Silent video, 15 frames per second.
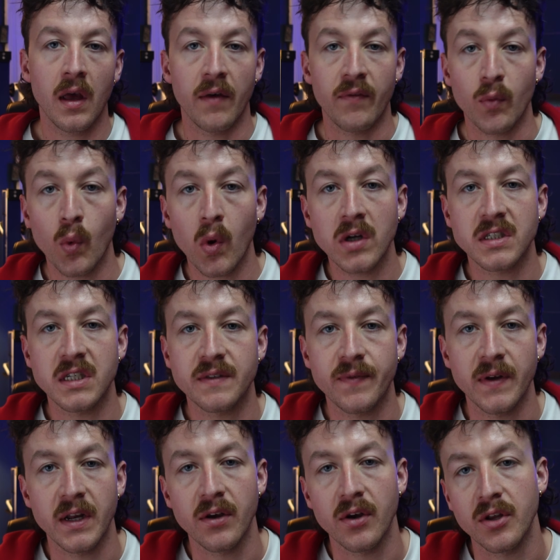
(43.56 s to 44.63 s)
If you watch this
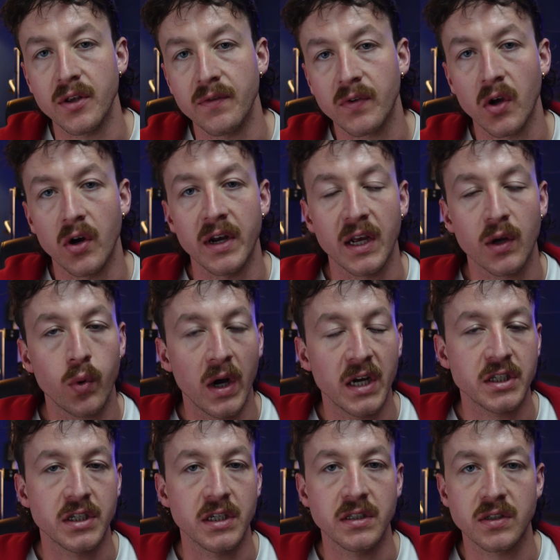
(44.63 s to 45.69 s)
video and you've got any
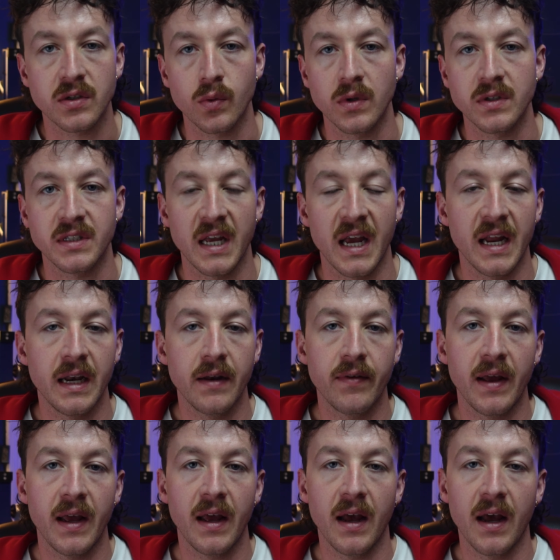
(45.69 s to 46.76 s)
questions towards the end of
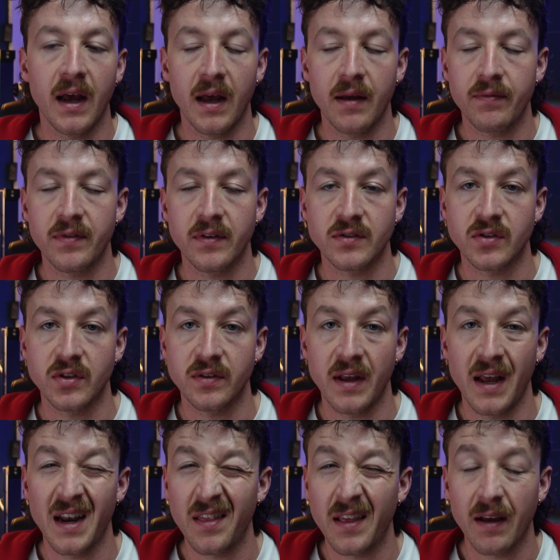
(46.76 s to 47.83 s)
it, if there's
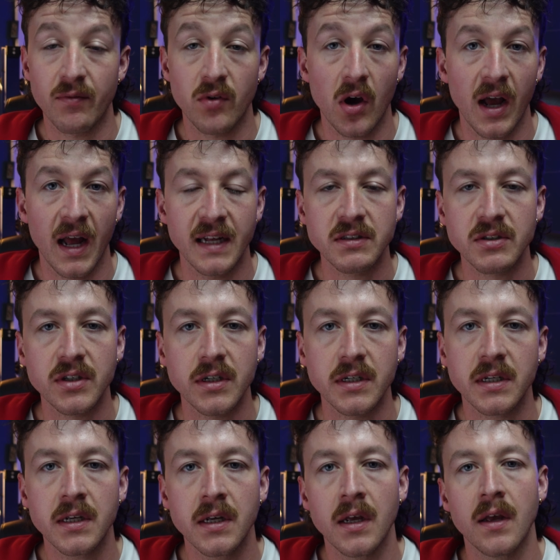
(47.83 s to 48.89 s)
anything I've not answered,
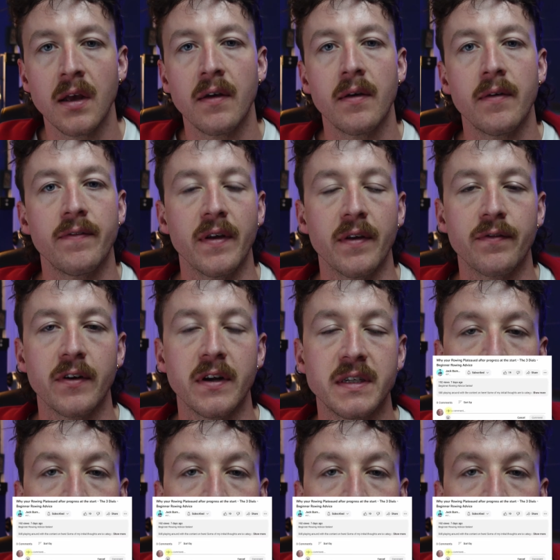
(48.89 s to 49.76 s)
feel free to